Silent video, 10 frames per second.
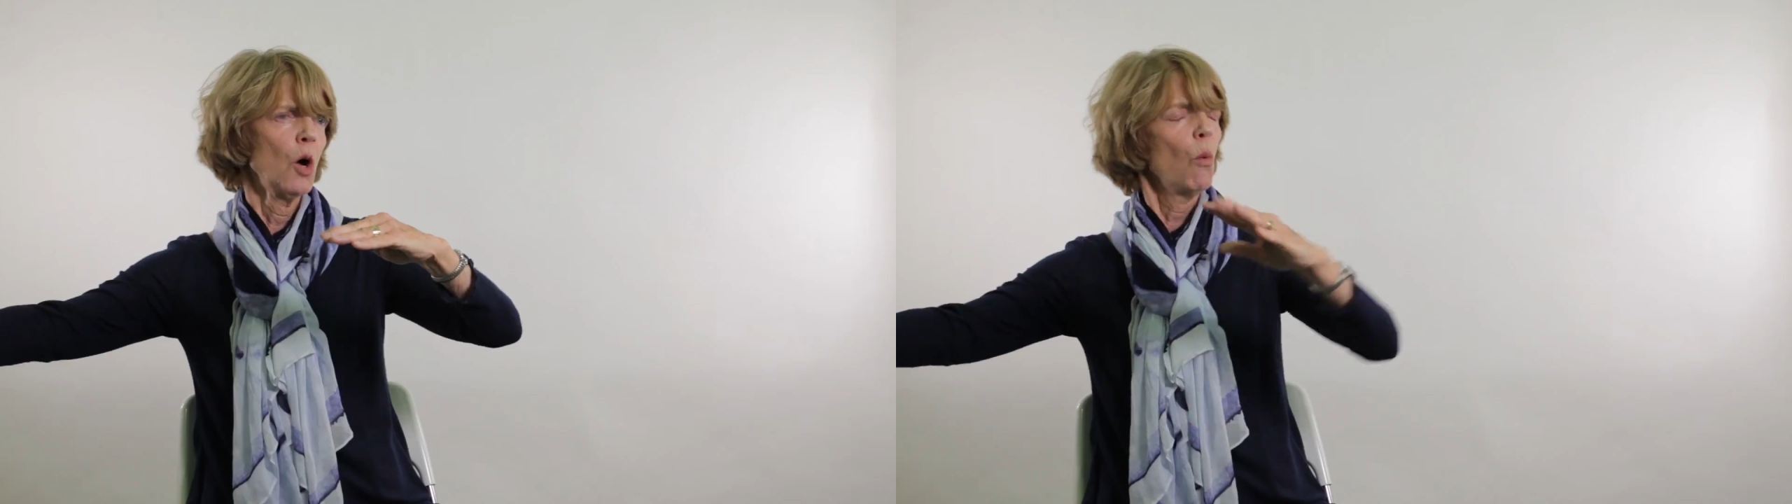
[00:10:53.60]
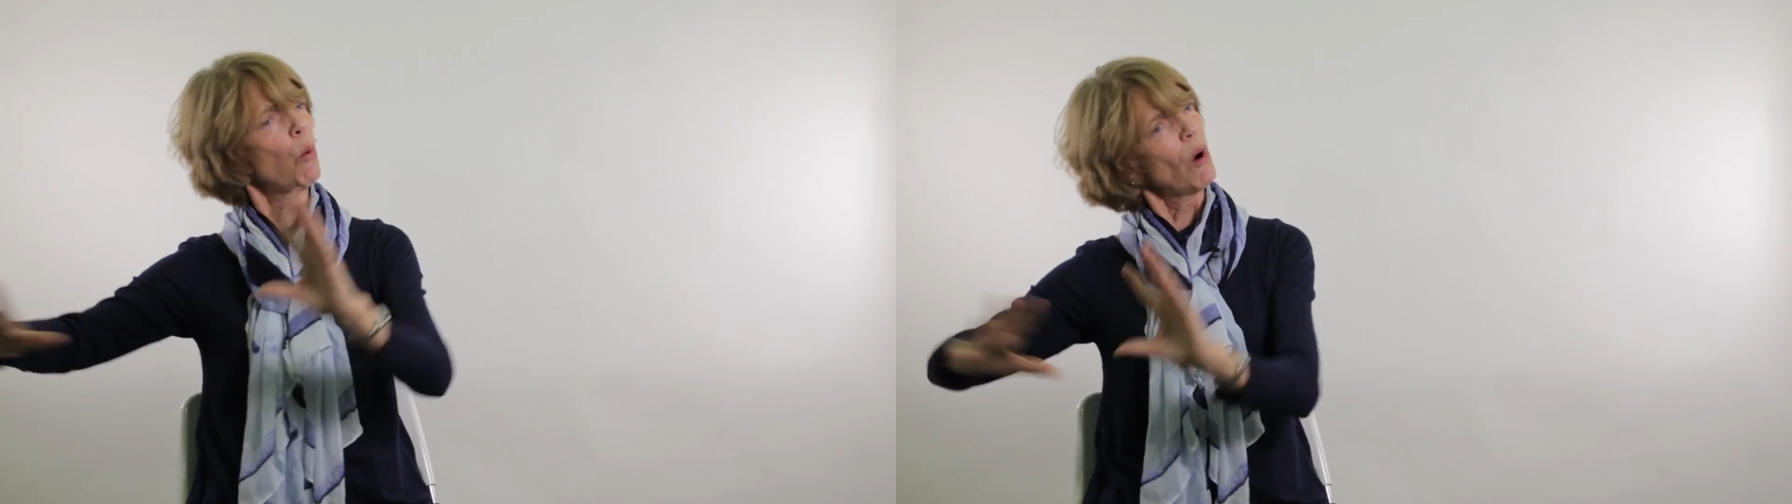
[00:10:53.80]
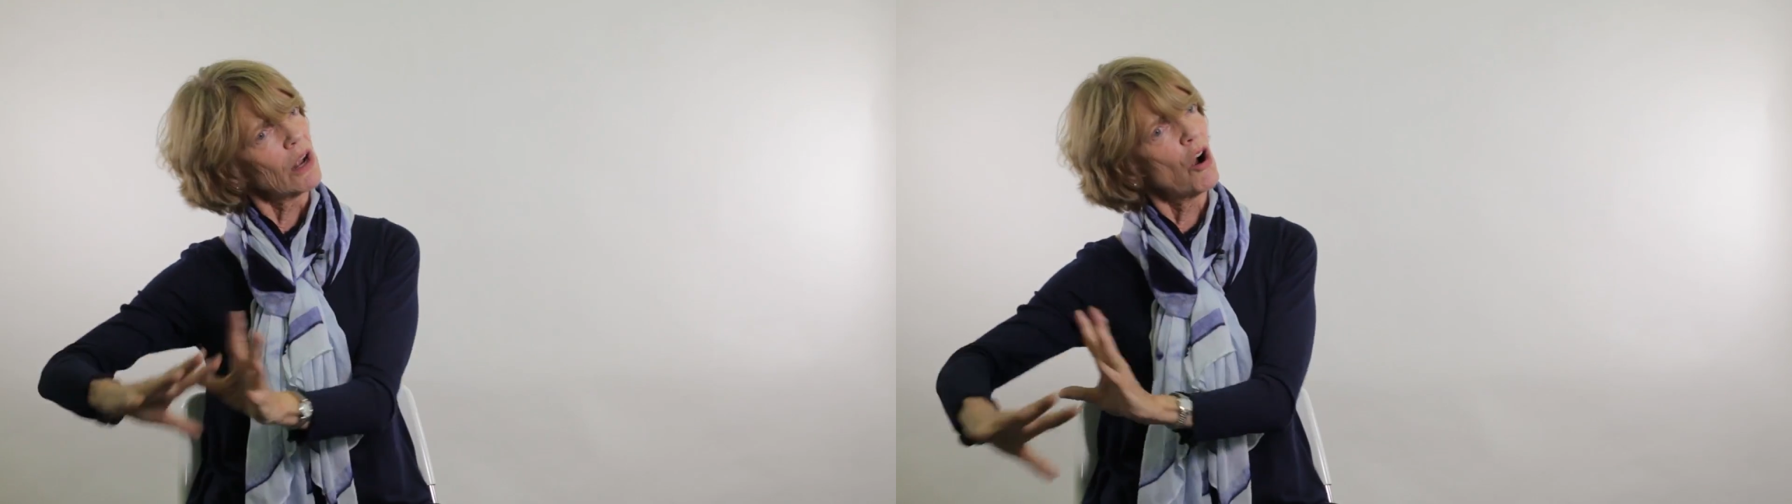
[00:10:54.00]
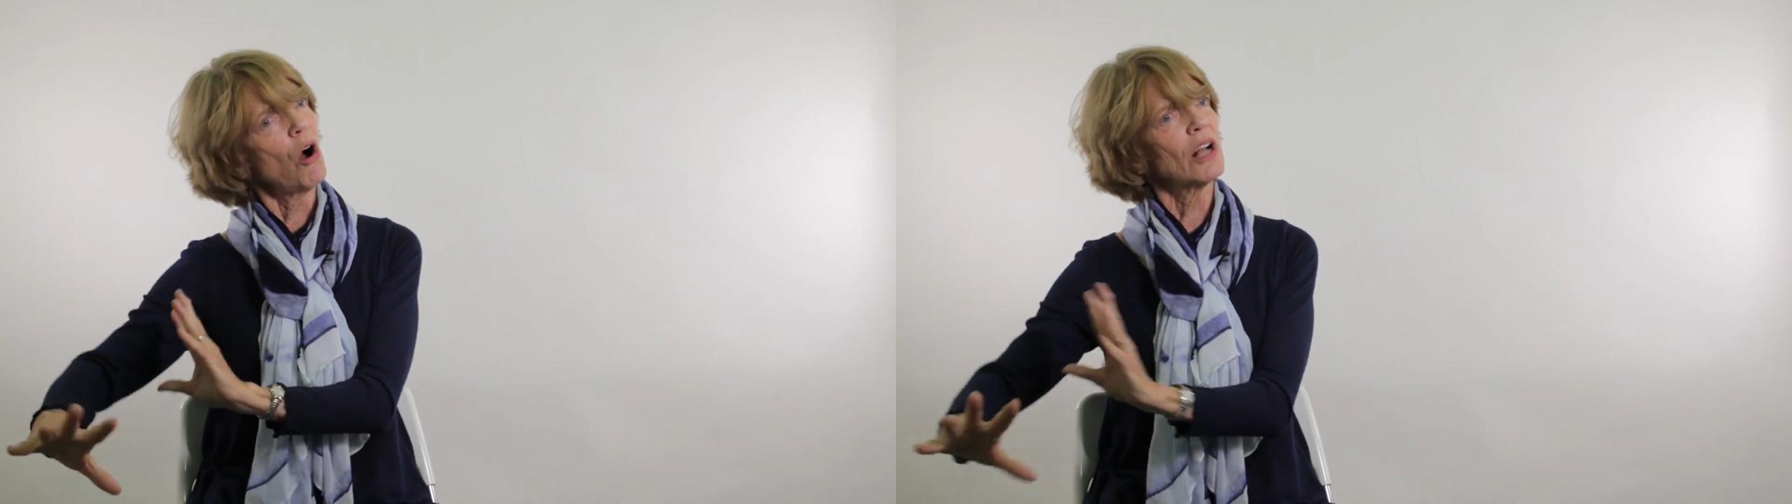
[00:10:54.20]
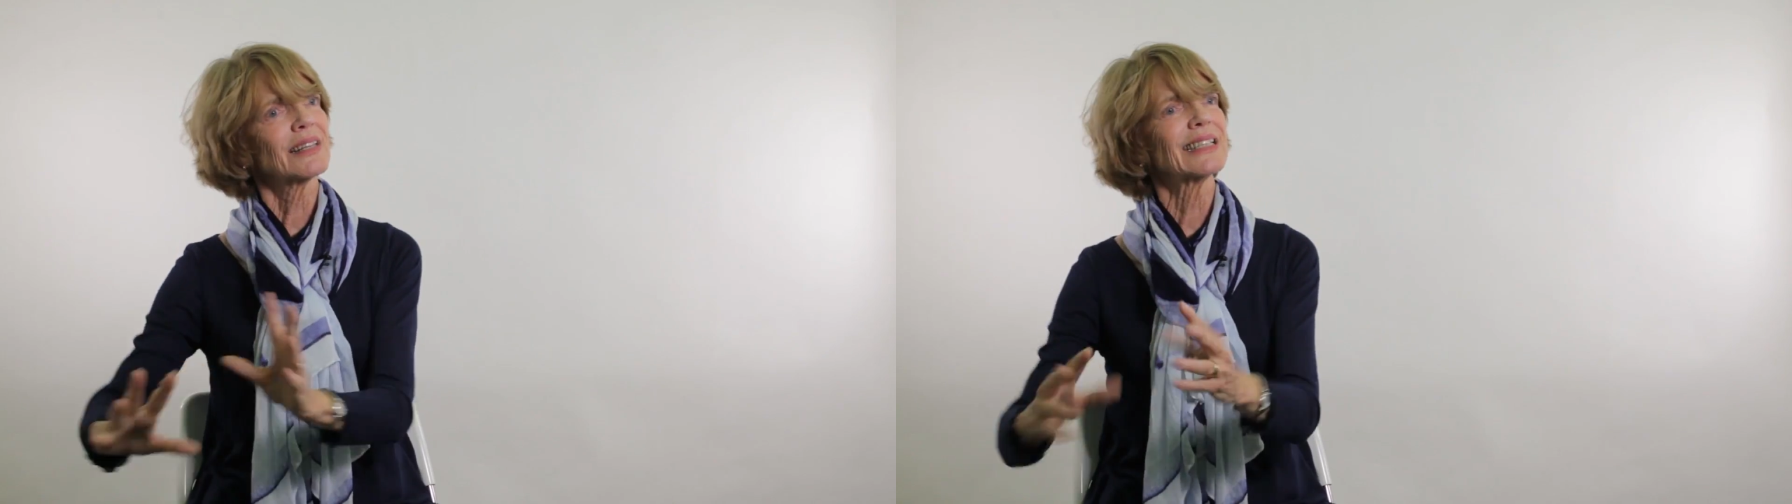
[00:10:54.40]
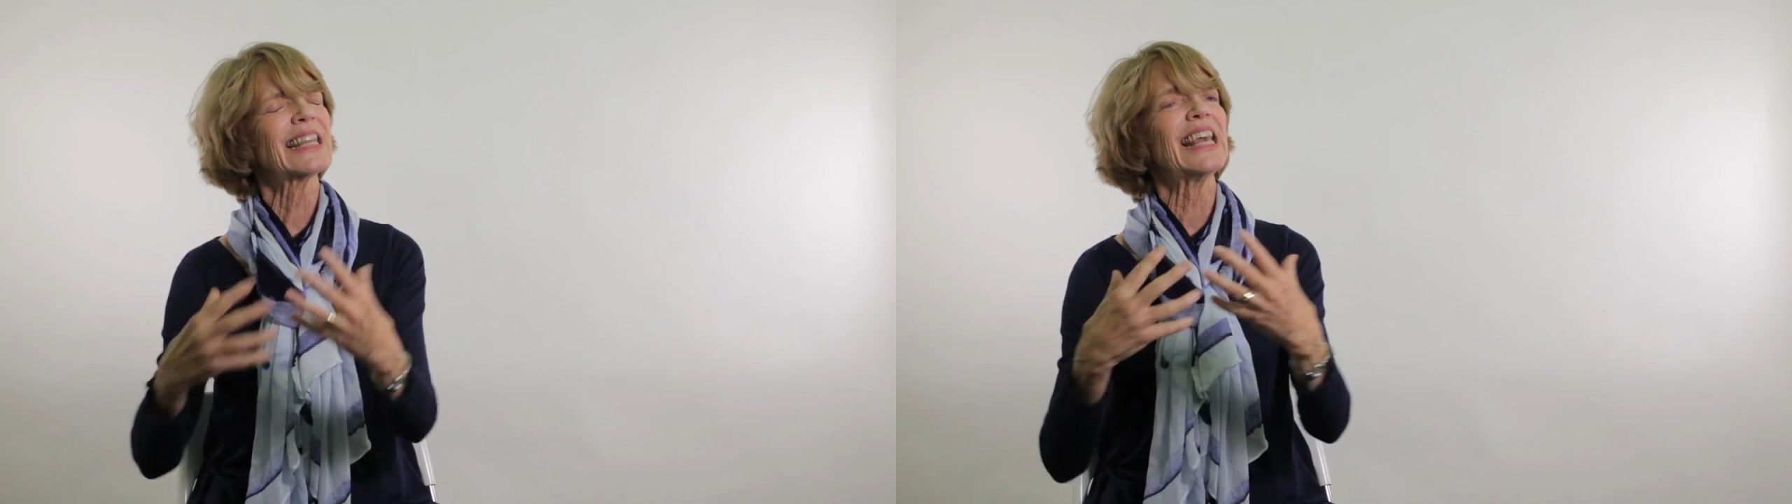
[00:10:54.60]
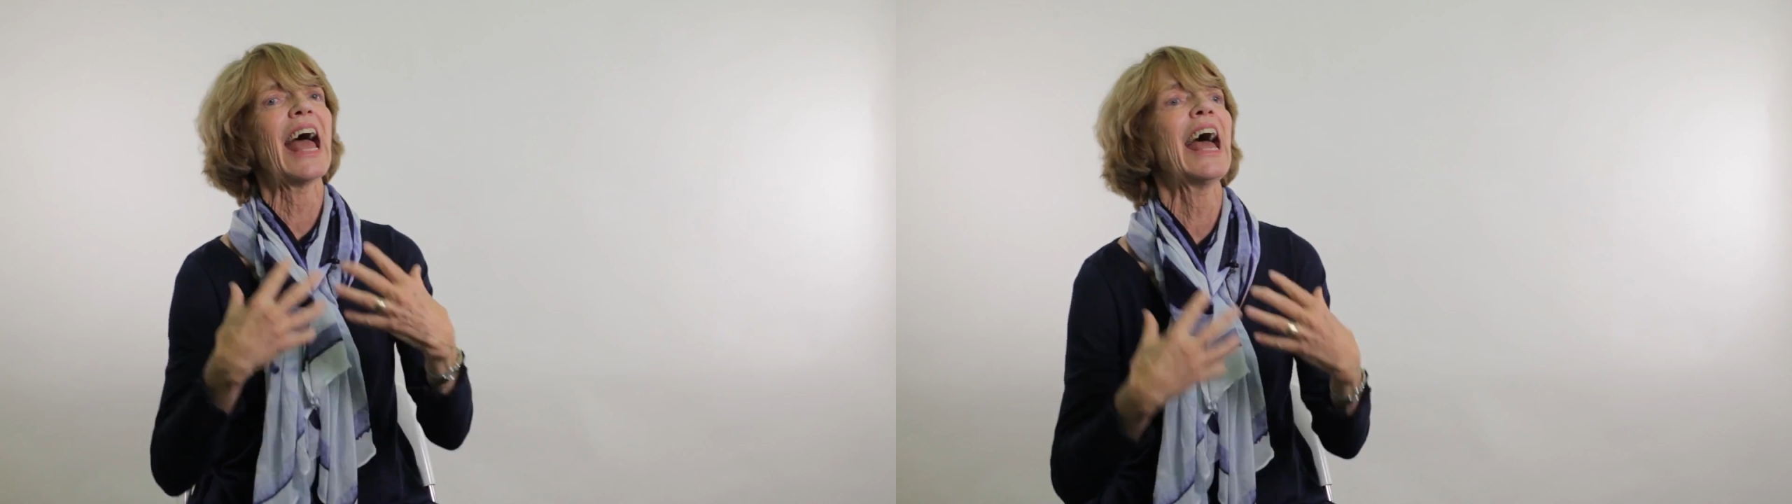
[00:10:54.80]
Well, what causes the